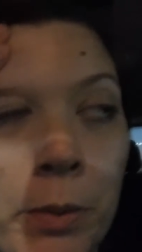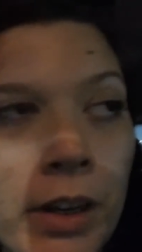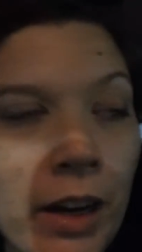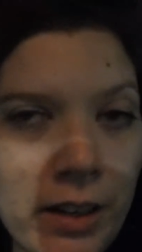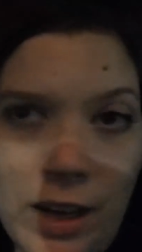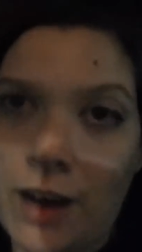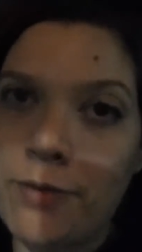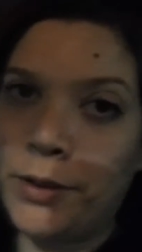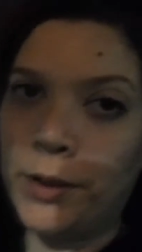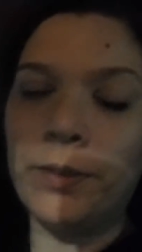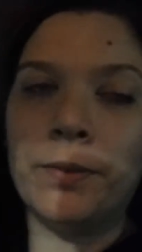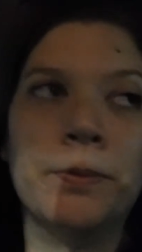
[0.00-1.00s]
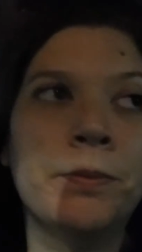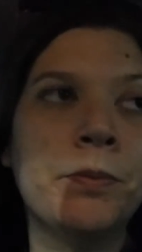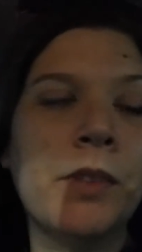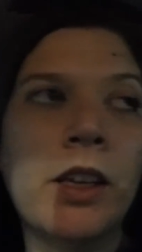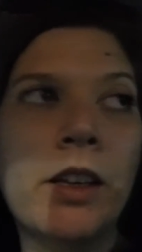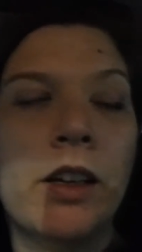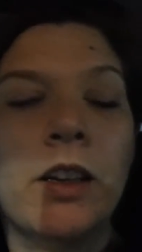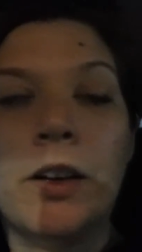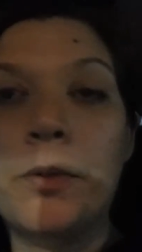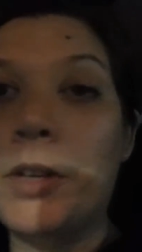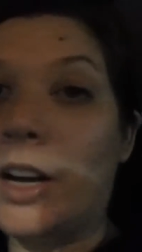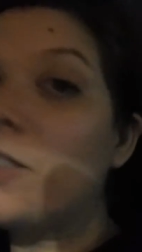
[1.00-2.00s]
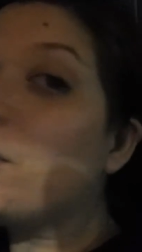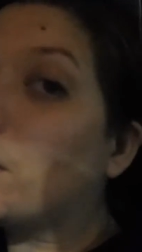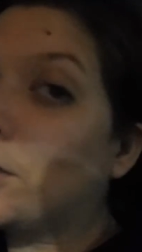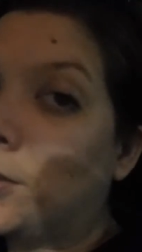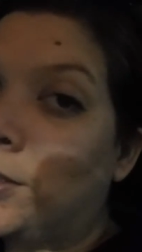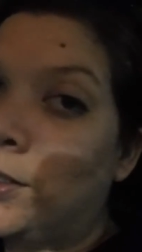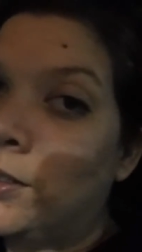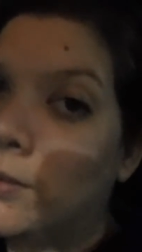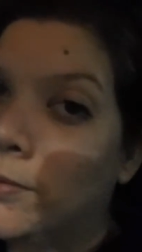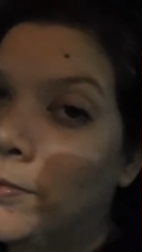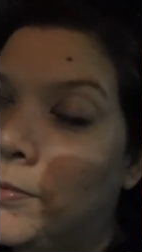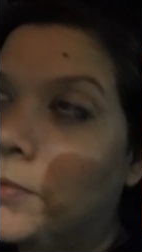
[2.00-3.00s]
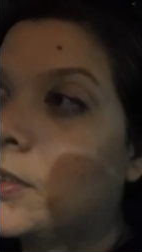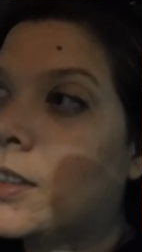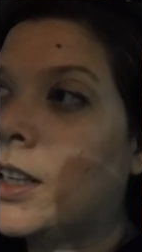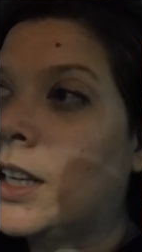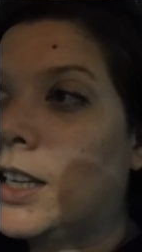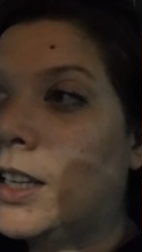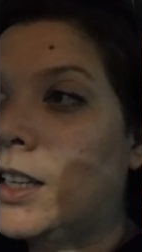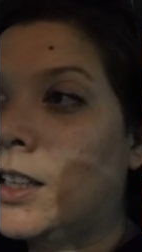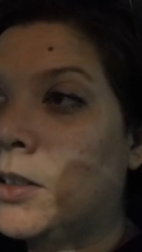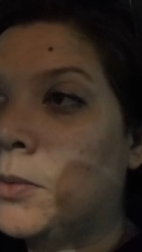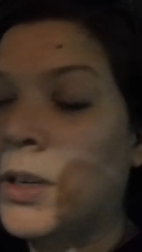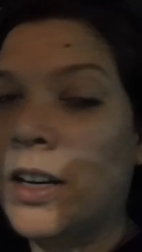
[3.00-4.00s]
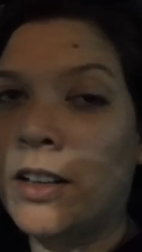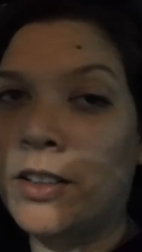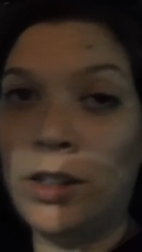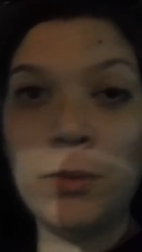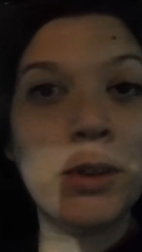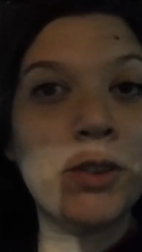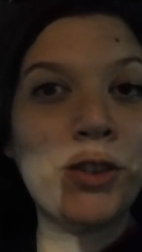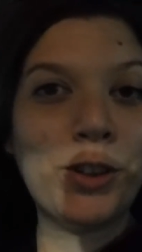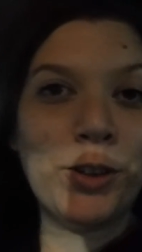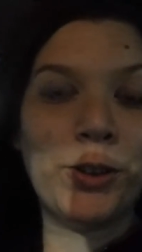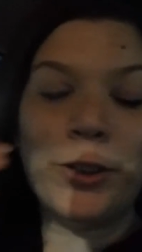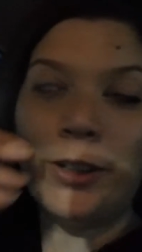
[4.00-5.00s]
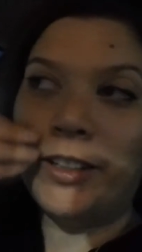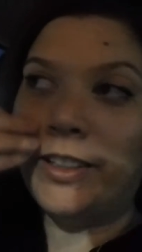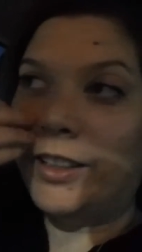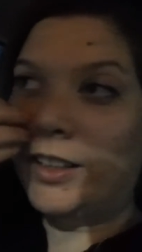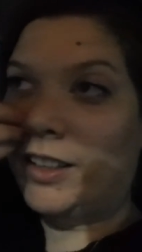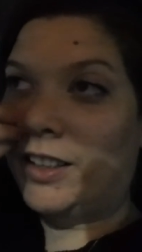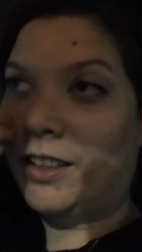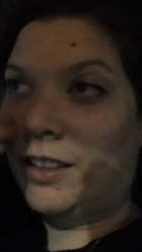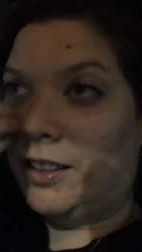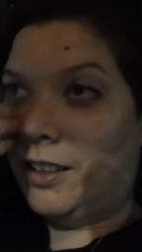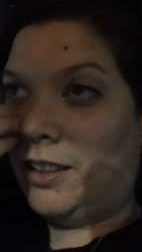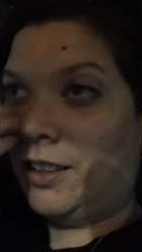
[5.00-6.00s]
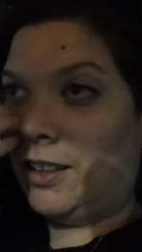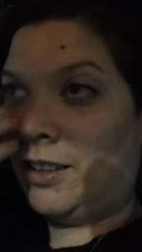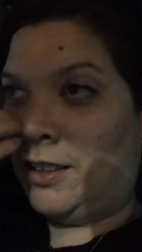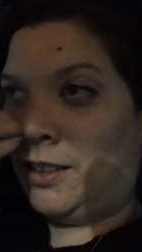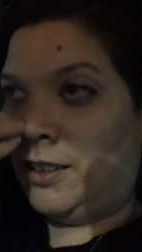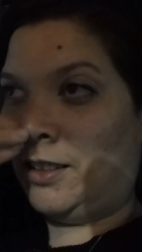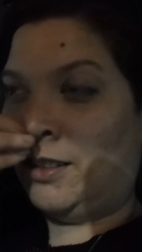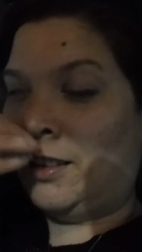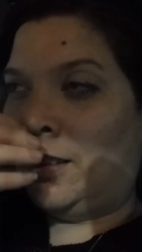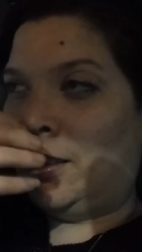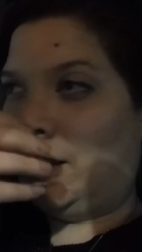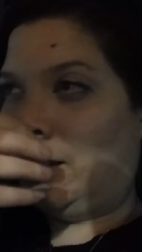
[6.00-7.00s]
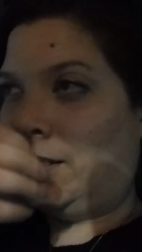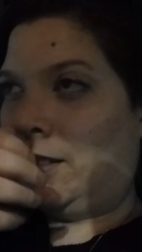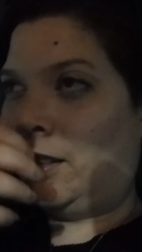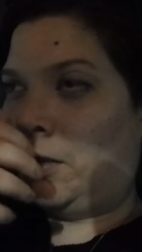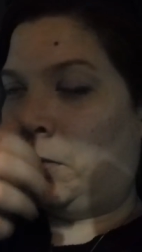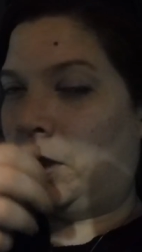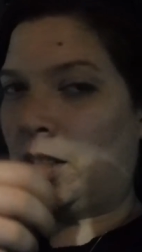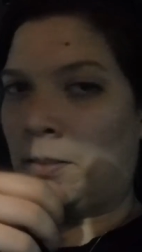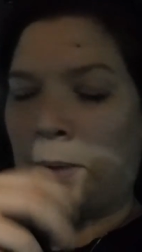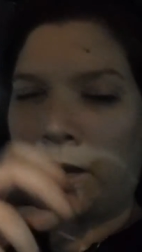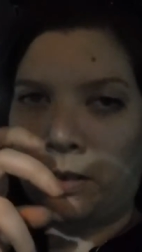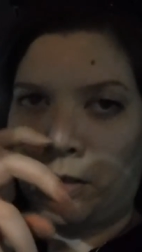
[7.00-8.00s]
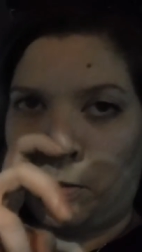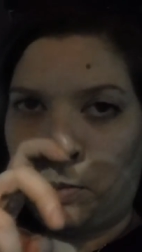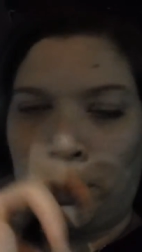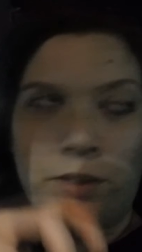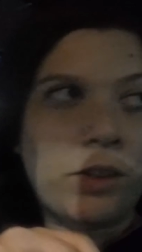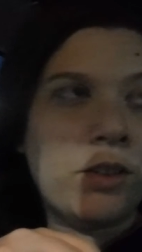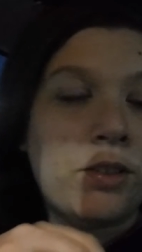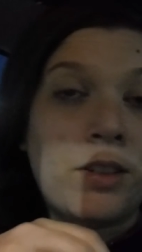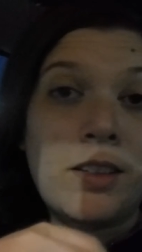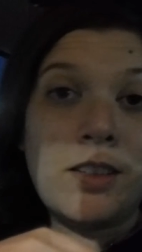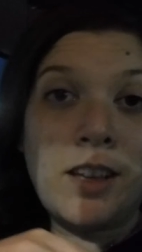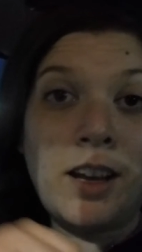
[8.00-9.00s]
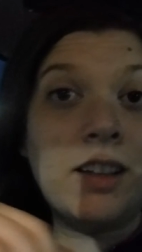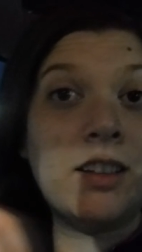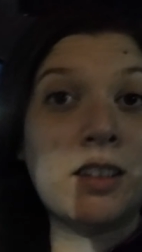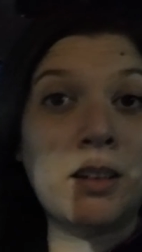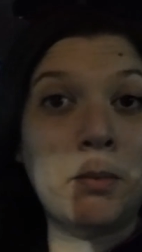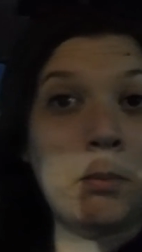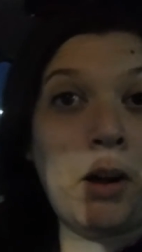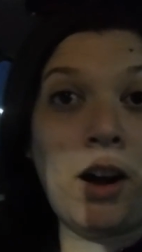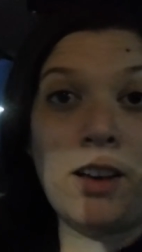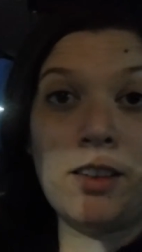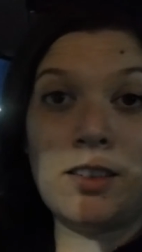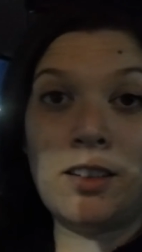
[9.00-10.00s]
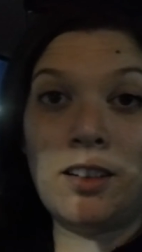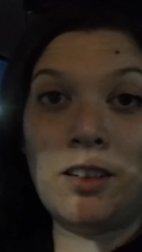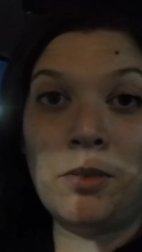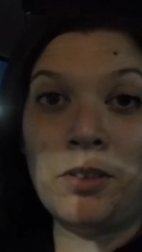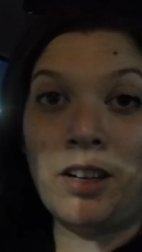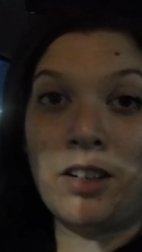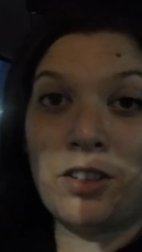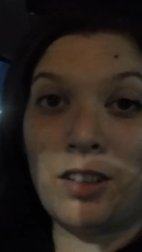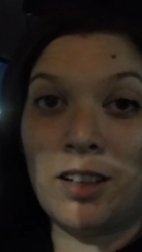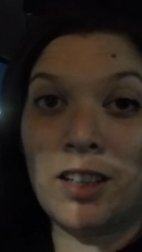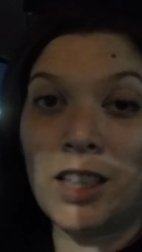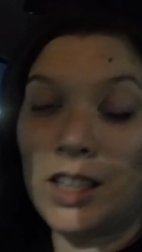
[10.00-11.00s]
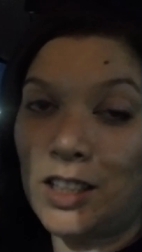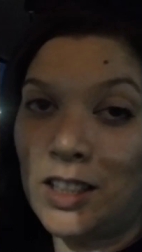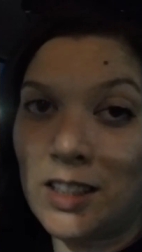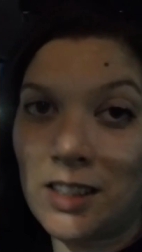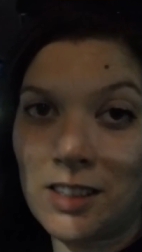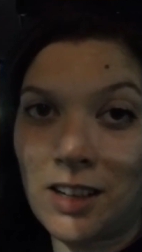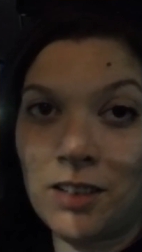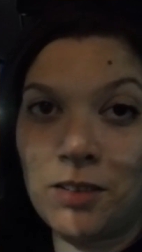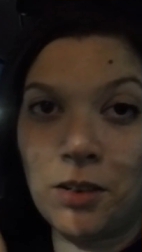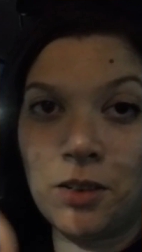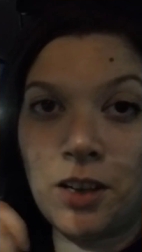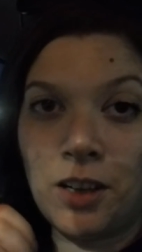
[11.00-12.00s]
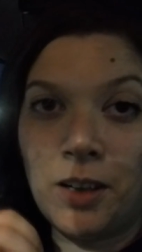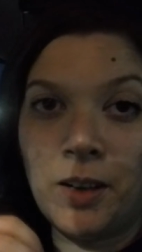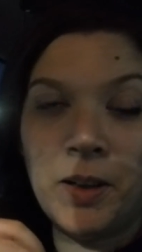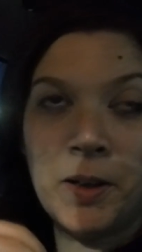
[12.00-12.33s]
we got cat food, and we got dog food, and we got human food, and um, we just bought a little bit of groceries. They had some pasta that was actually on clearance at Kroger.